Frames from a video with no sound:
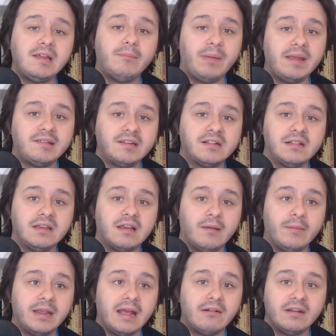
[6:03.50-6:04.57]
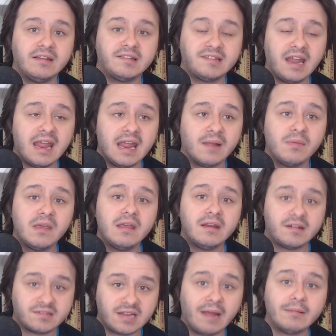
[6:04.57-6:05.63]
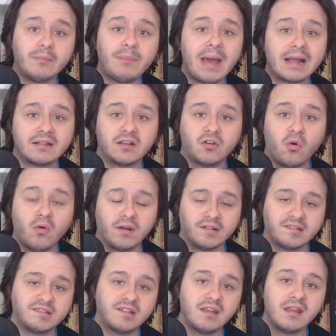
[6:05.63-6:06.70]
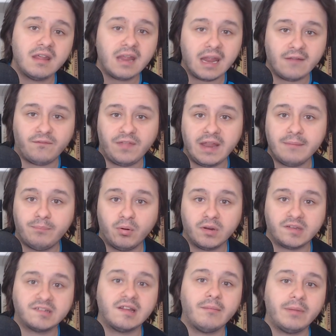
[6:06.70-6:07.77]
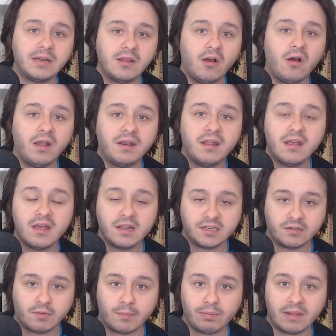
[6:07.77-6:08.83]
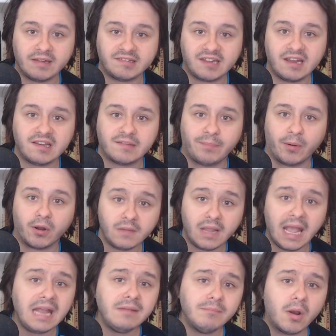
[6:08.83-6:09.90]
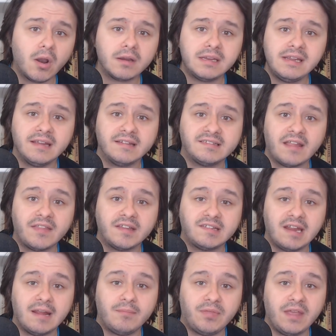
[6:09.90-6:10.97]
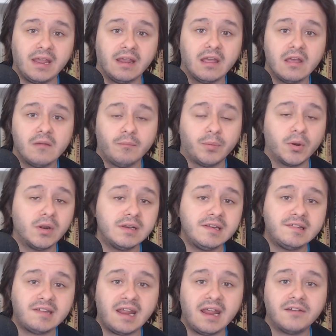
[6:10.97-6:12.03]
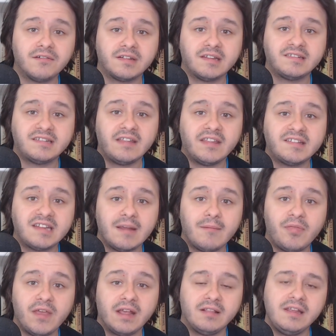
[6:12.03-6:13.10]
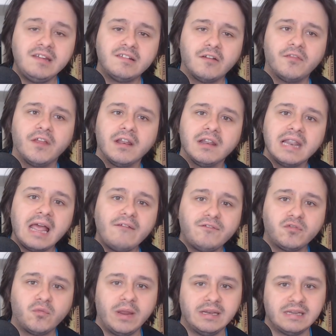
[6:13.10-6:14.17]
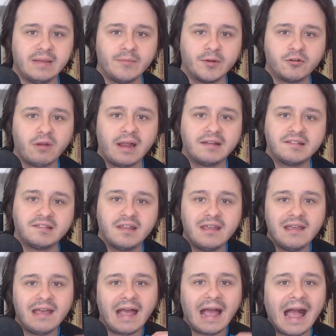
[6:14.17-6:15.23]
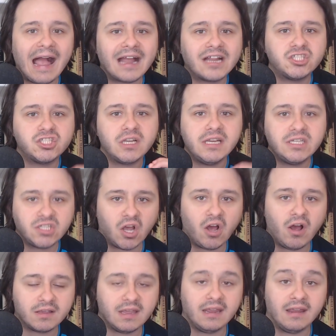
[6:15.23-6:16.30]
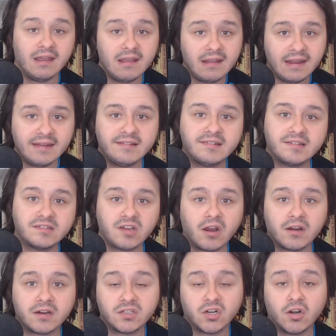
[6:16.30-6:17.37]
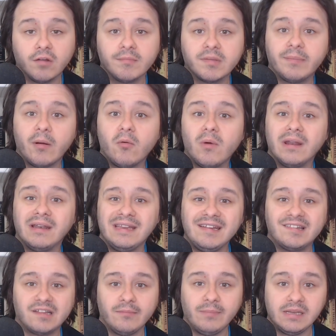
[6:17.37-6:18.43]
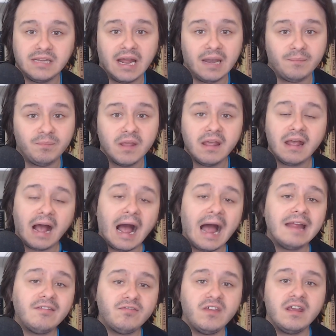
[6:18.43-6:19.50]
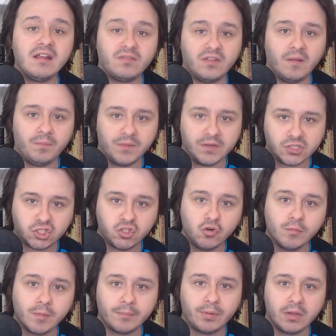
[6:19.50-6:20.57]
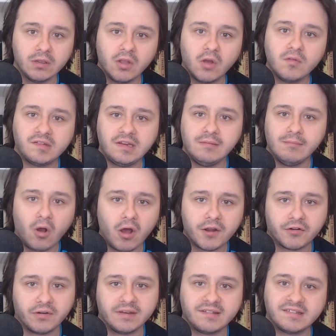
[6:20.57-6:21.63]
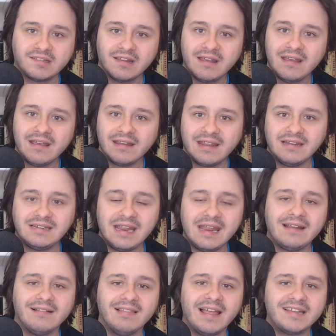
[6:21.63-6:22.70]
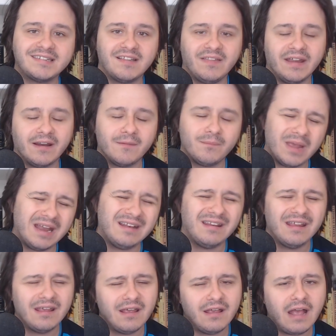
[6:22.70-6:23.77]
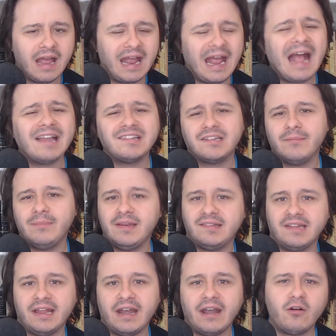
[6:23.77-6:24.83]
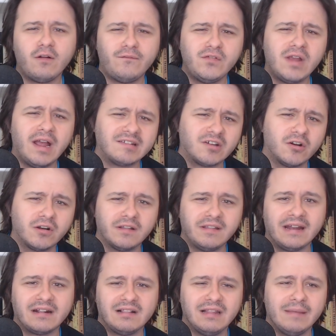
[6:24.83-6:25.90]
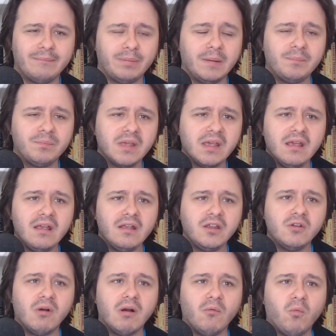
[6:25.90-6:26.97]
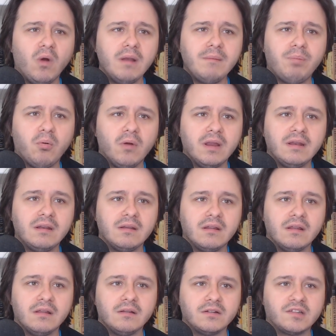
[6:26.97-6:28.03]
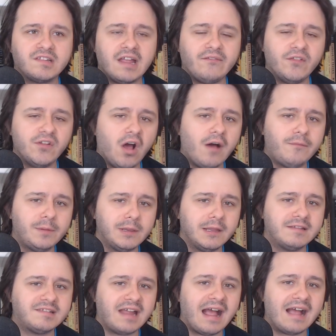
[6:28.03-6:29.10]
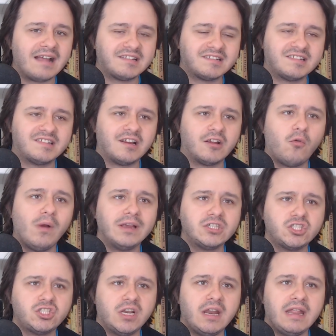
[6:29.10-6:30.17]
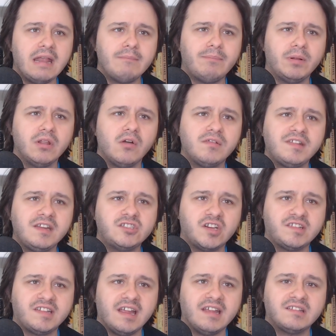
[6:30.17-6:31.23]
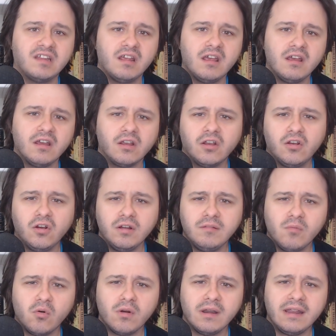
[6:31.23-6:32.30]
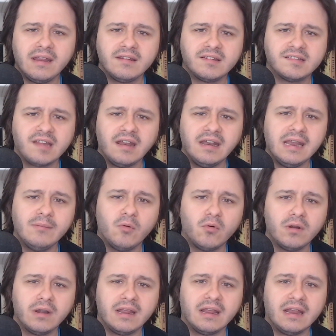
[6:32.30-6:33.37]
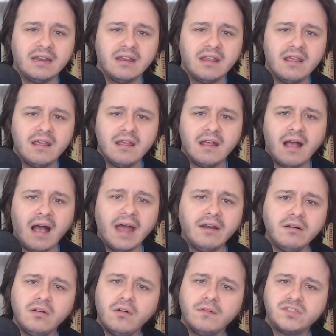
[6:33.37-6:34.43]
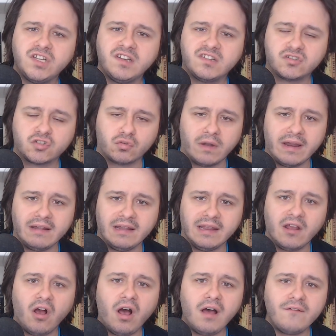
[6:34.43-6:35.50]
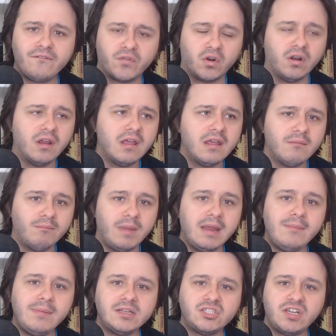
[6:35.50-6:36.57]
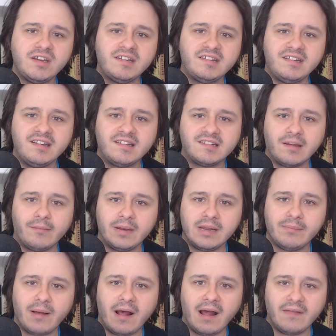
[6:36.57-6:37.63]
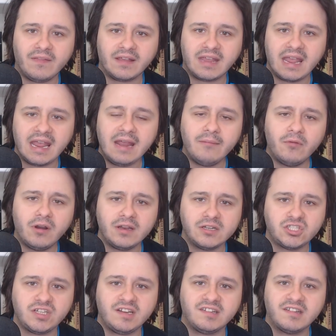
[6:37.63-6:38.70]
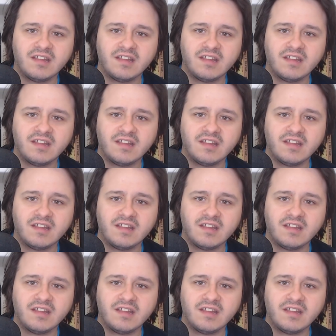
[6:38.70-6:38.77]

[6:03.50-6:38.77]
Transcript: basically coming out and saying. It's time to pack the courts if they put somebody on to replace Ginsburg. Ed Markey has said the same thing. Bernie Sanders has said the same thing. These are the left wing Democrats actually talking in stark terms about what needs to be done. I think the, the Schumer Pelosi moderates can take a lesson there. And it has to be said, I don't know if you guys heard in that clip, but you know, at one point, uh, Stephanopoulos asks a question, and then Pelosi just says, Good morning, Sunday morning. And I don't know if she's trailing off, or maybe she sees somebody behind the camera and she's